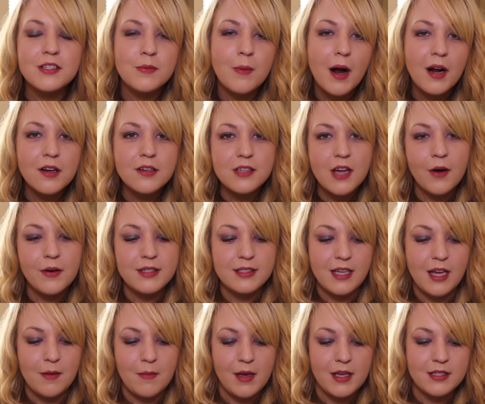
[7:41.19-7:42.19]
Sparkles always
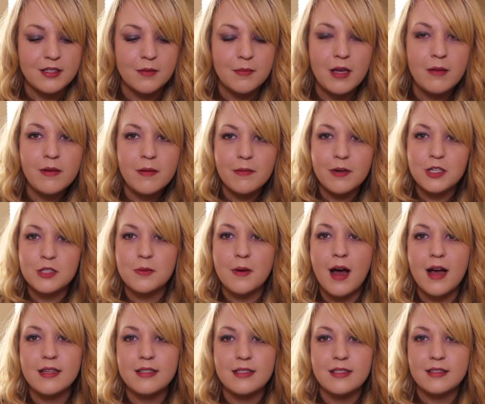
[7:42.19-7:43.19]
get me, so maybe
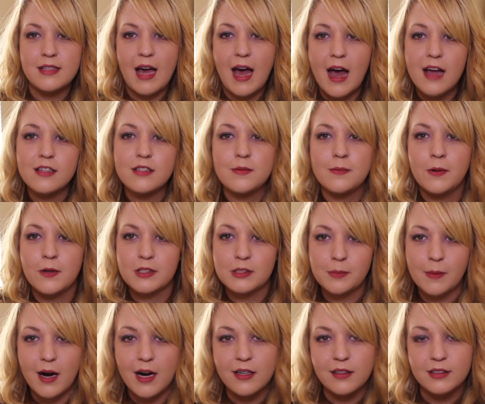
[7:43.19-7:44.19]
Birchbox needs to add some more
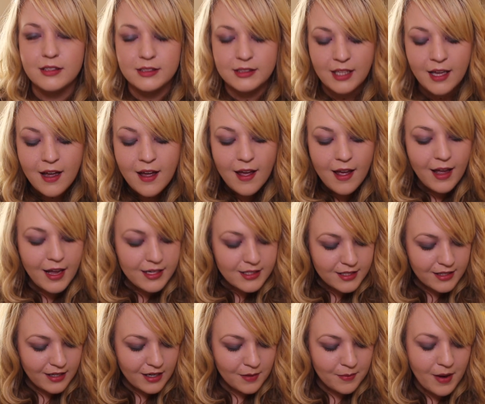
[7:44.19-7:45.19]
sparkles
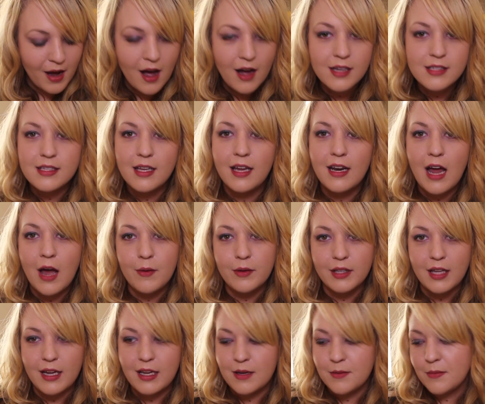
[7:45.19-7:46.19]
into their box, and I
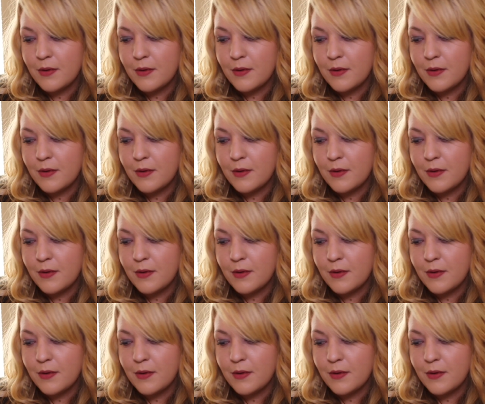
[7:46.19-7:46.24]
would like